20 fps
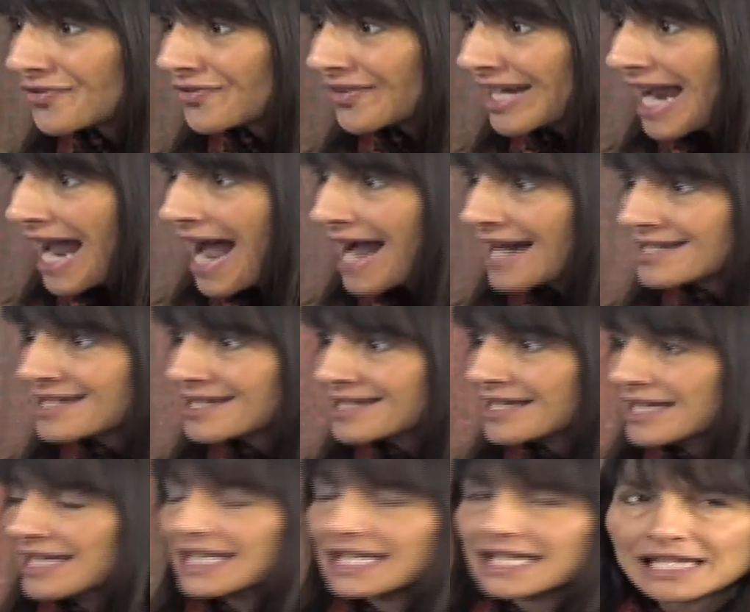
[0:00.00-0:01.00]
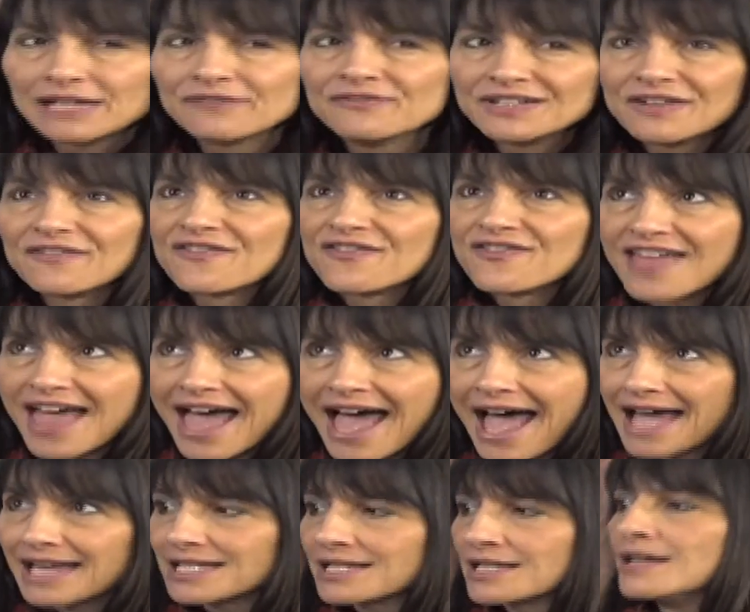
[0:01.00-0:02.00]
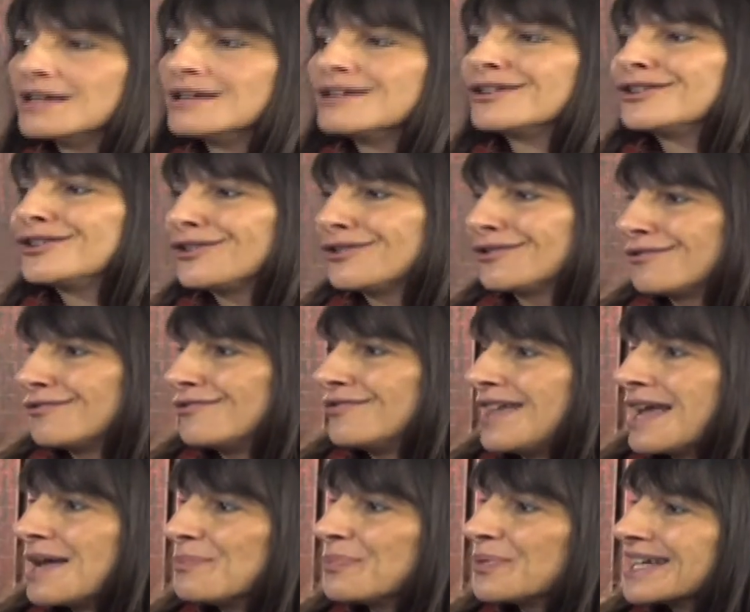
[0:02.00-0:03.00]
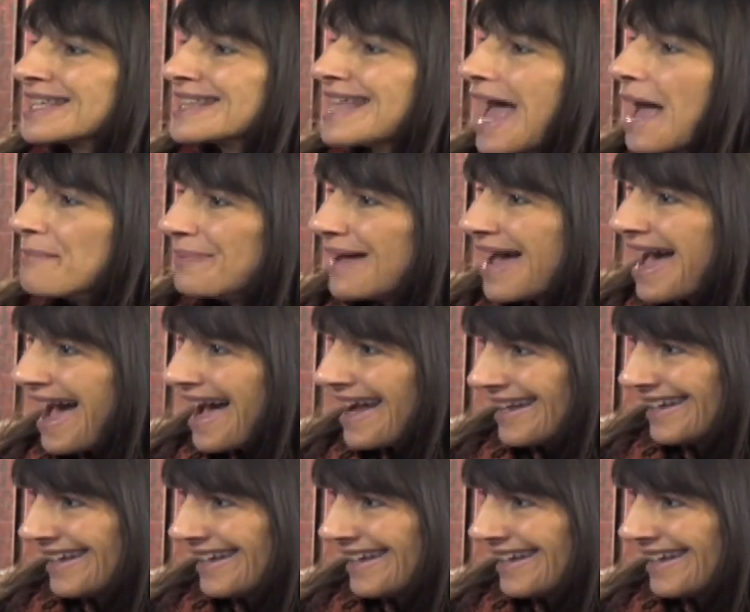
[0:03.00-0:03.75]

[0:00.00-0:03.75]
react, even if they bring that back.